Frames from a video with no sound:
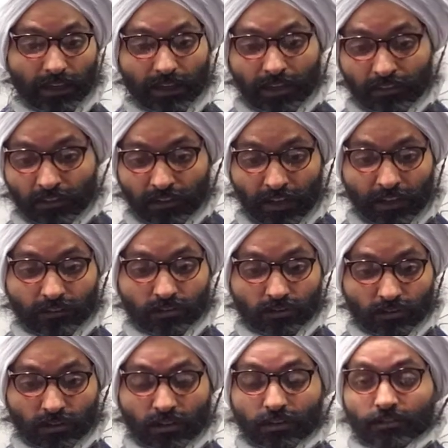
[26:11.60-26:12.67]
In the
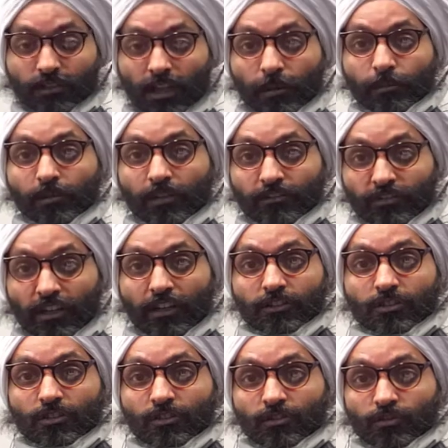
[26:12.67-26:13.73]
next couple of
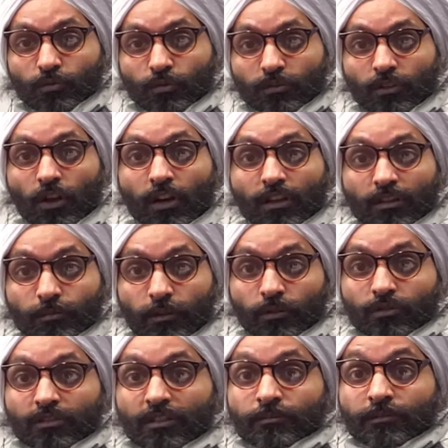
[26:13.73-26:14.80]
sessions, we'll talk
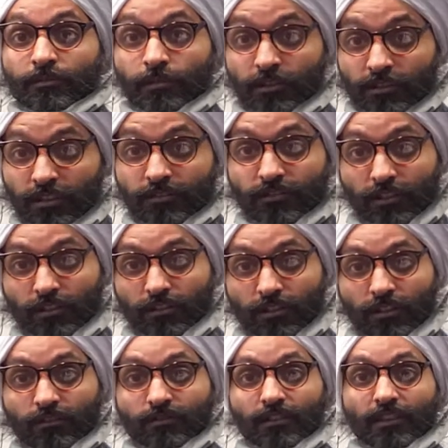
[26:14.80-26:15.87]
about some specifics
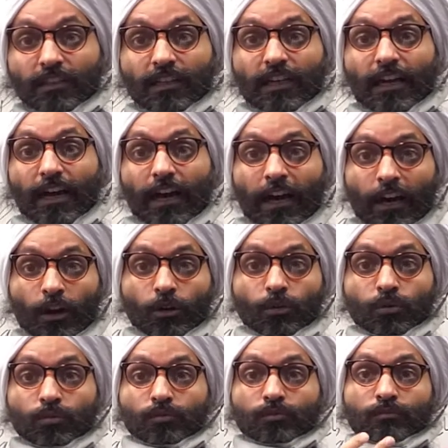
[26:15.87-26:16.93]
of
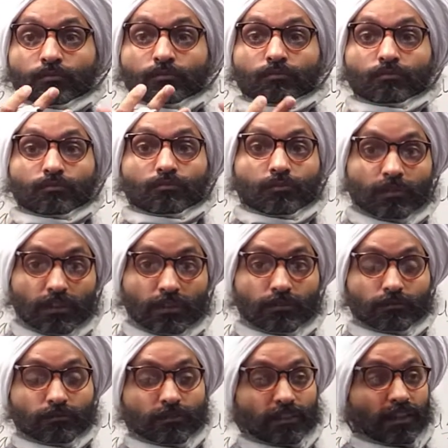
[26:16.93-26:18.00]
how
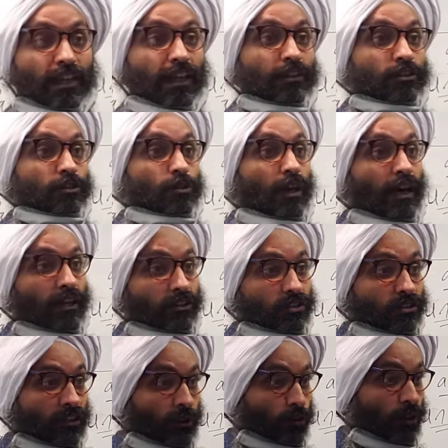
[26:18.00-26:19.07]
can you ask
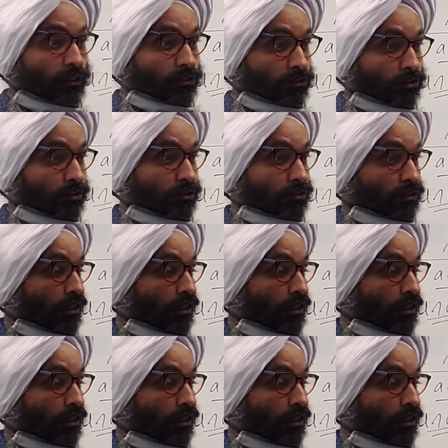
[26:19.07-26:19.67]
questions?